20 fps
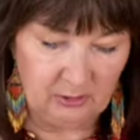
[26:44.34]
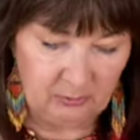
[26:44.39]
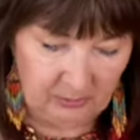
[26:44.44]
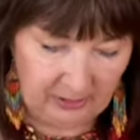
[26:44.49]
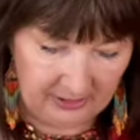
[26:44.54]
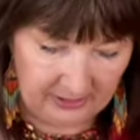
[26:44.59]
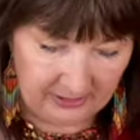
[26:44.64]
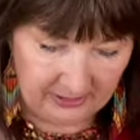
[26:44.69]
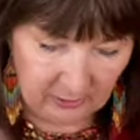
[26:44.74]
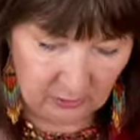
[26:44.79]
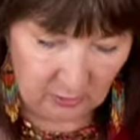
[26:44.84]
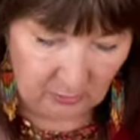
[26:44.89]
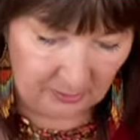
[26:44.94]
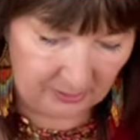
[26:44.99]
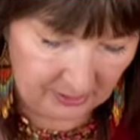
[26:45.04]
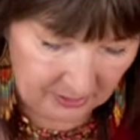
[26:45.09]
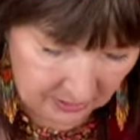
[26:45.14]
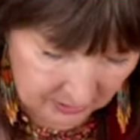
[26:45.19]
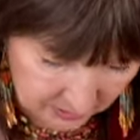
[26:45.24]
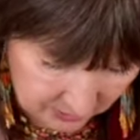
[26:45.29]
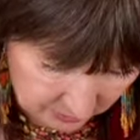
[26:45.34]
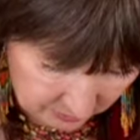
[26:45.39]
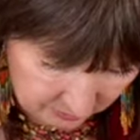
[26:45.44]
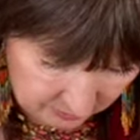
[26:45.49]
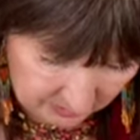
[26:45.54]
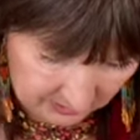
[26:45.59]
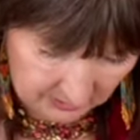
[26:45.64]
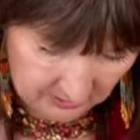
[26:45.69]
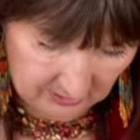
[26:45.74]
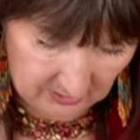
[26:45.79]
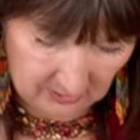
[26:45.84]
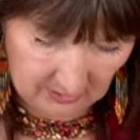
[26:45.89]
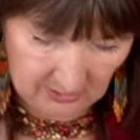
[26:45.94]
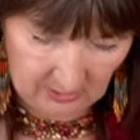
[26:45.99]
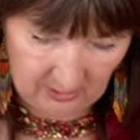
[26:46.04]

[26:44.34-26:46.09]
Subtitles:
make it up into something